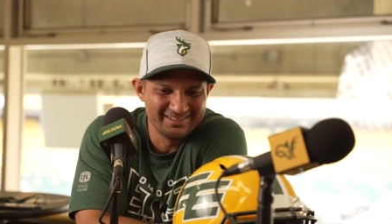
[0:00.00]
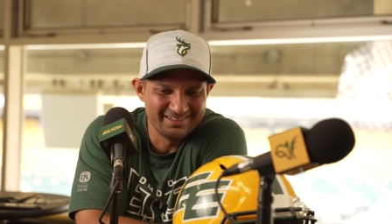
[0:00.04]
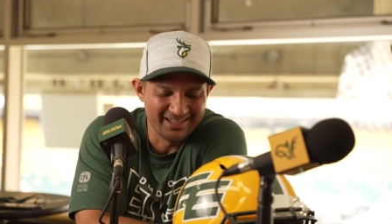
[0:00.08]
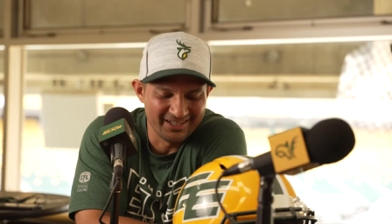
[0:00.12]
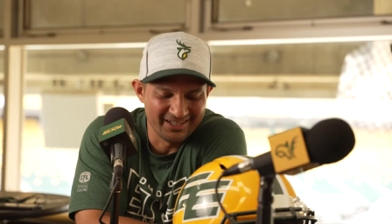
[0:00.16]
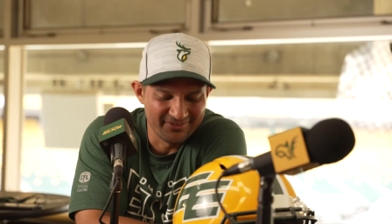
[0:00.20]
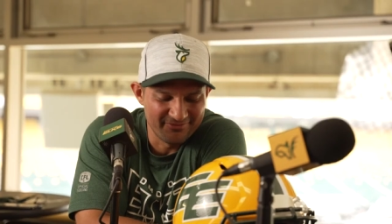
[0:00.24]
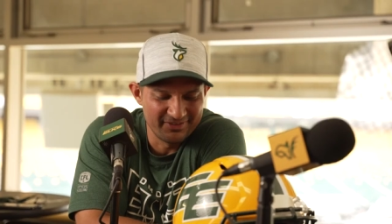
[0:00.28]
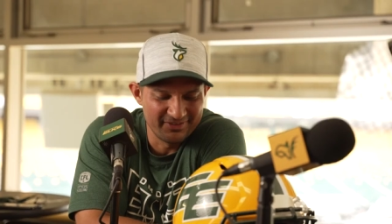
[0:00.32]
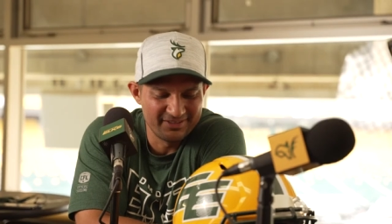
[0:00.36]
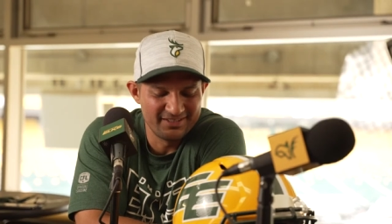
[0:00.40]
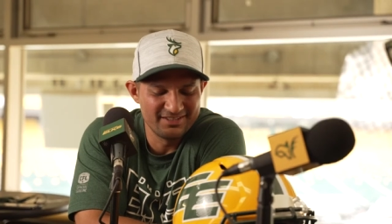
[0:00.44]

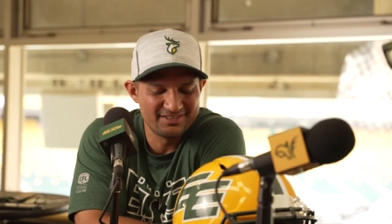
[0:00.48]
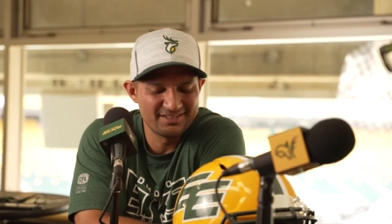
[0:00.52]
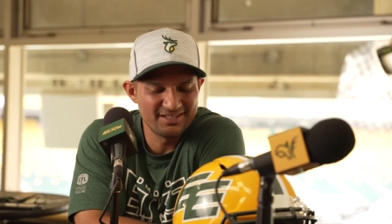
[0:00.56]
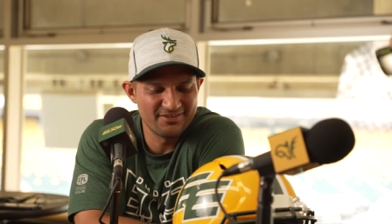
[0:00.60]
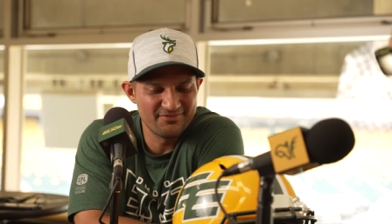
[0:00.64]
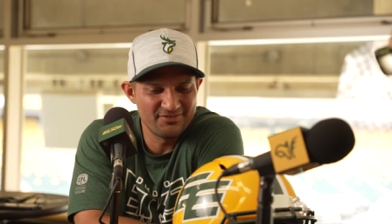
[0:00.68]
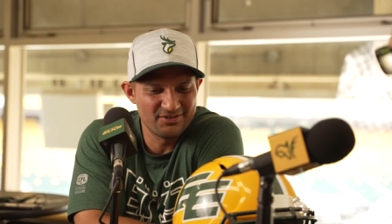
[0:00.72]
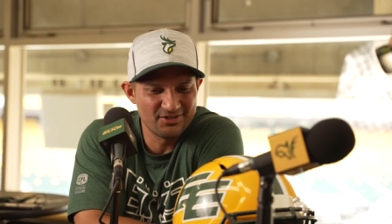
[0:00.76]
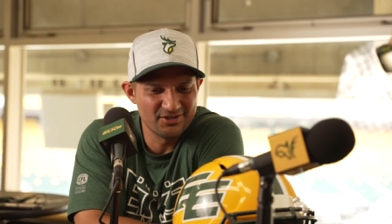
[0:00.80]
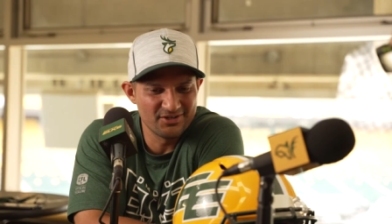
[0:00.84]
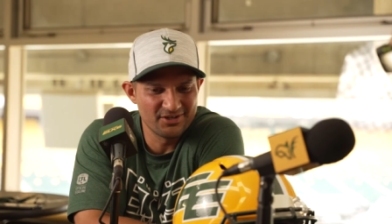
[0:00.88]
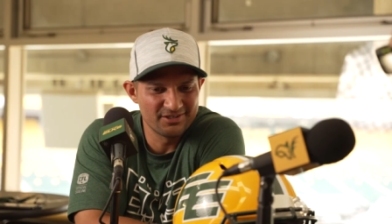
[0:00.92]

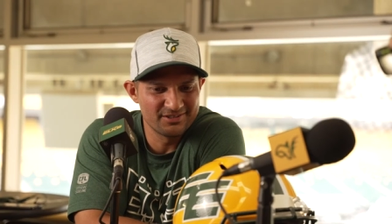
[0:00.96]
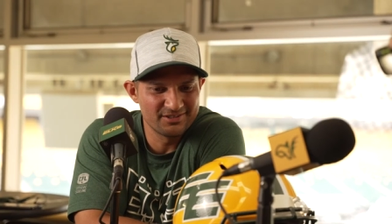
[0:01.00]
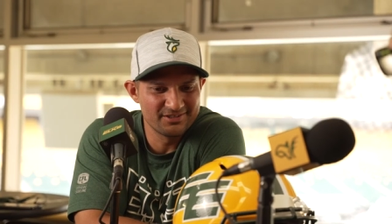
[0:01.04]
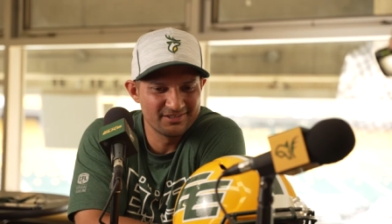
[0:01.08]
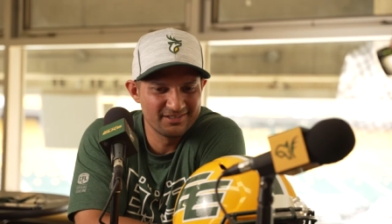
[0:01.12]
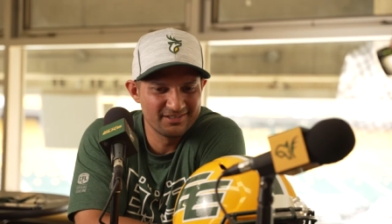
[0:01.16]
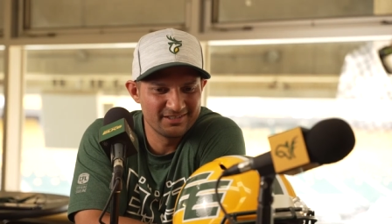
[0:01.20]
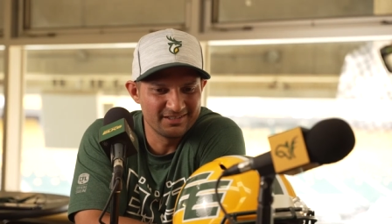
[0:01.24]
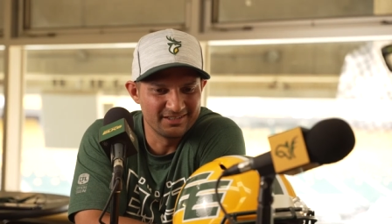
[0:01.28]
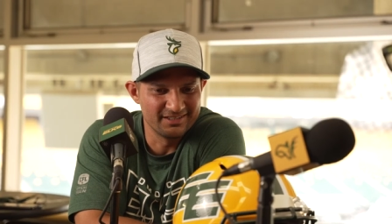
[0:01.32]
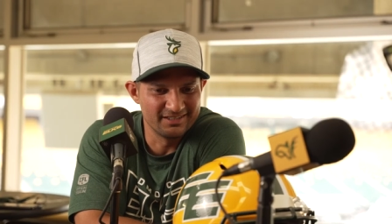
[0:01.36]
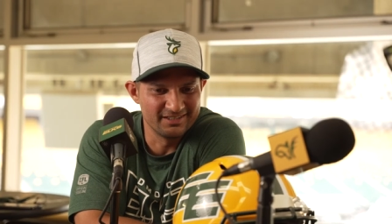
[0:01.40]

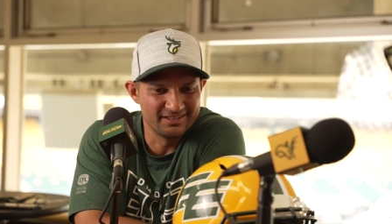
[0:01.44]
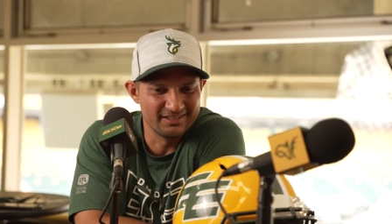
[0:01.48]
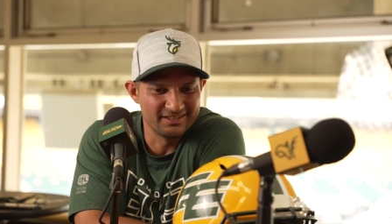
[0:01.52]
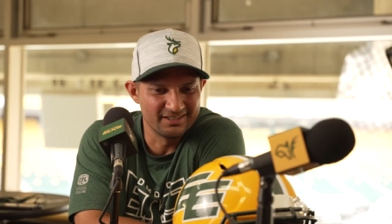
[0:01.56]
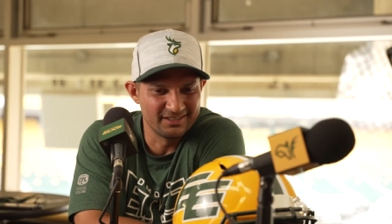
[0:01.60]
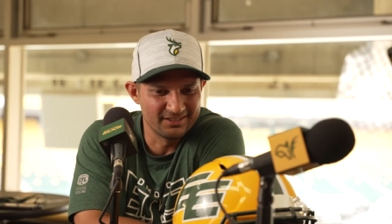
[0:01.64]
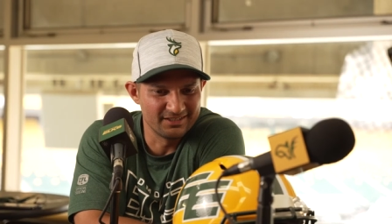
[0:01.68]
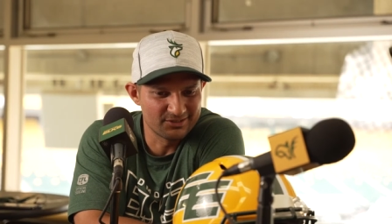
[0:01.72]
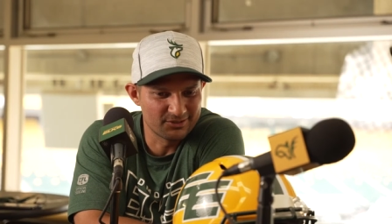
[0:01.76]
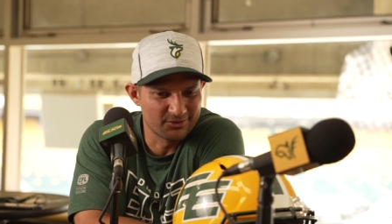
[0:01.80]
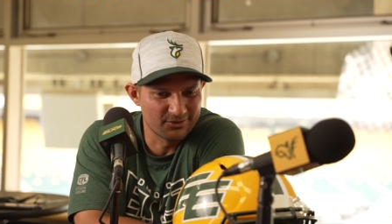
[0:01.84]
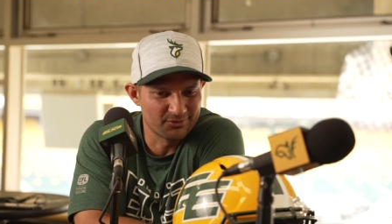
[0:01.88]
57-yarder
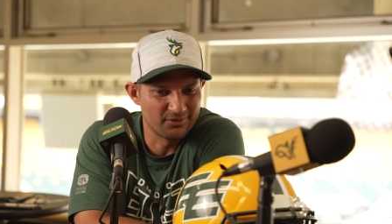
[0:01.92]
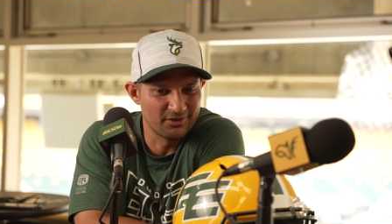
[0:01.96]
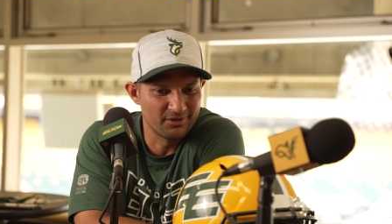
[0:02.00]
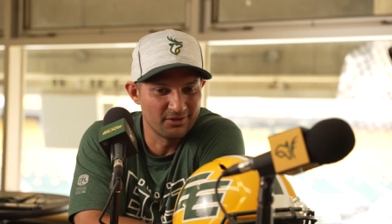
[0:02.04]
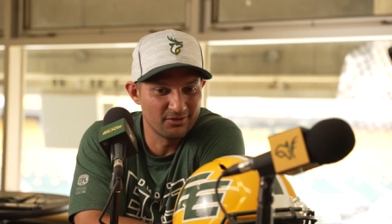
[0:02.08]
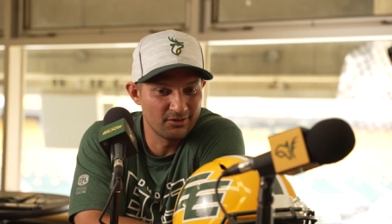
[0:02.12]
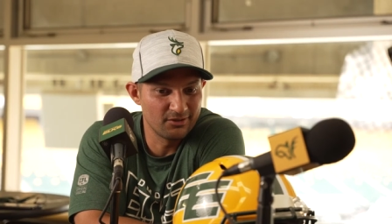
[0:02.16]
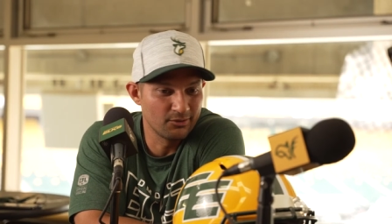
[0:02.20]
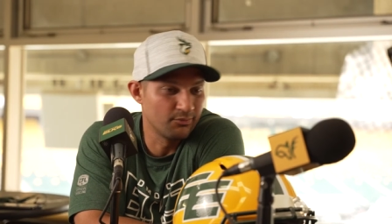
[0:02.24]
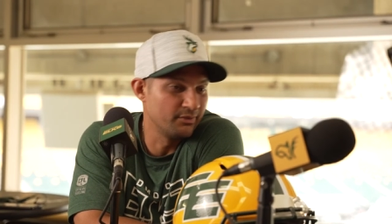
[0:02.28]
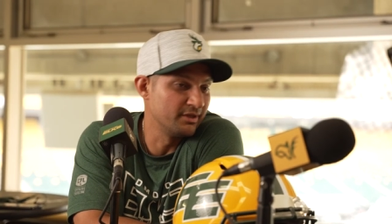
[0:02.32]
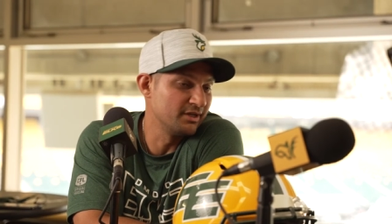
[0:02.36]
against
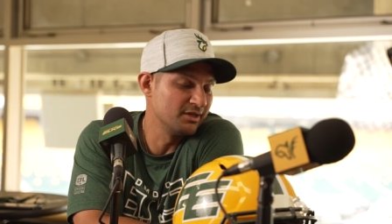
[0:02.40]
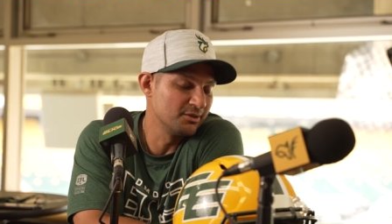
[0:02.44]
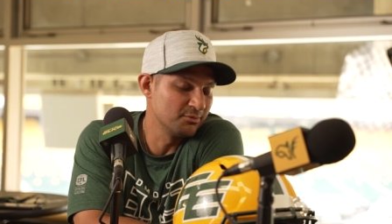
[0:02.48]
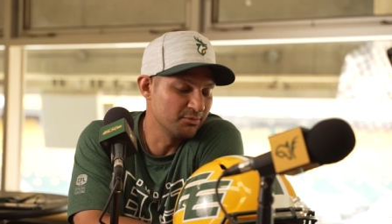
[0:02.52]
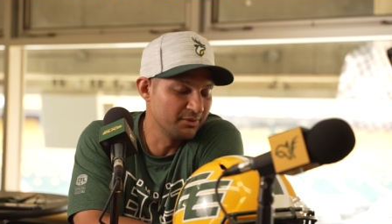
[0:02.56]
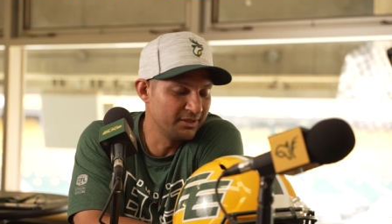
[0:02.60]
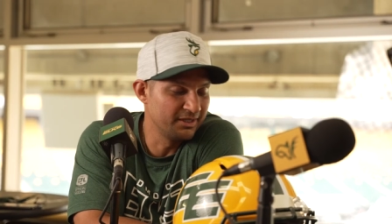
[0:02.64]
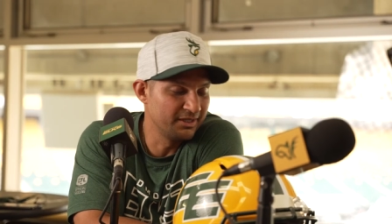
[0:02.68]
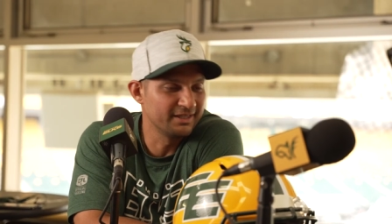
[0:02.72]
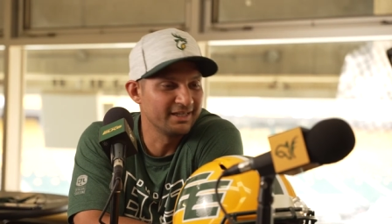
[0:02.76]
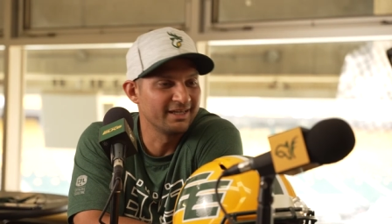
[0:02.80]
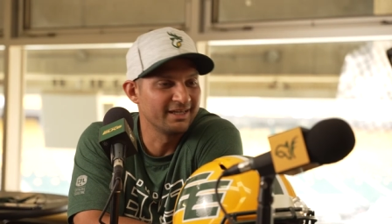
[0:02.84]
Toronto, and we ended up
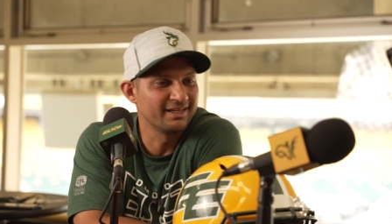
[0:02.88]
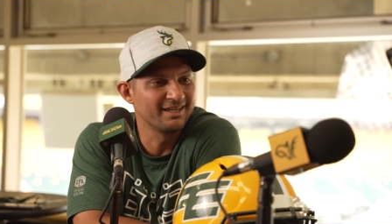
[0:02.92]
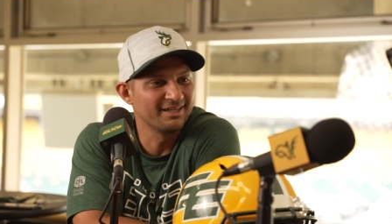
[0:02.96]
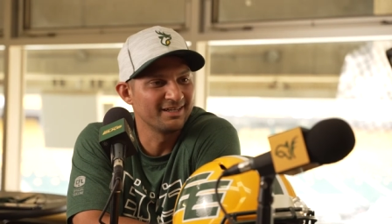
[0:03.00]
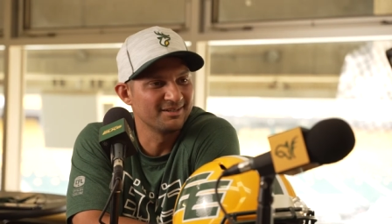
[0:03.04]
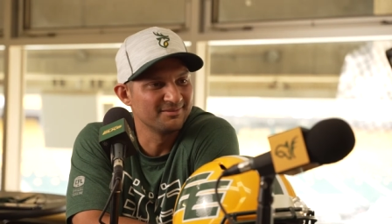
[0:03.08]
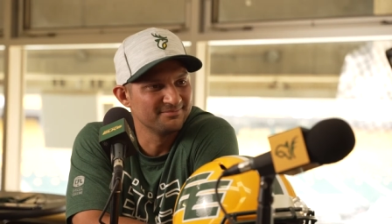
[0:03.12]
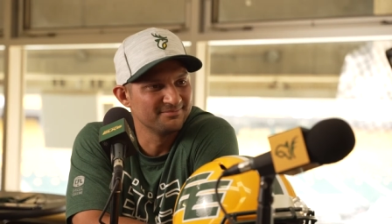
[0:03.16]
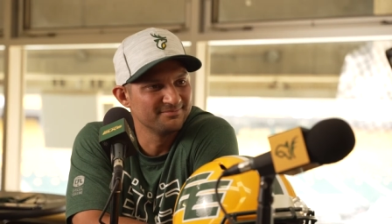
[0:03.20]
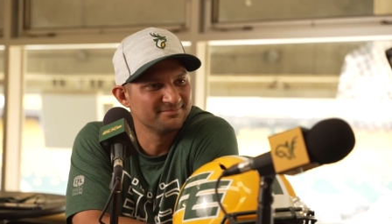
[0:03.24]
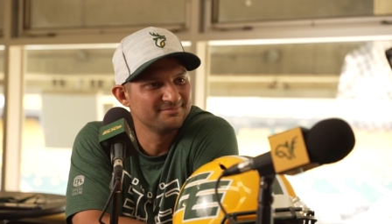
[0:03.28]
winning that game.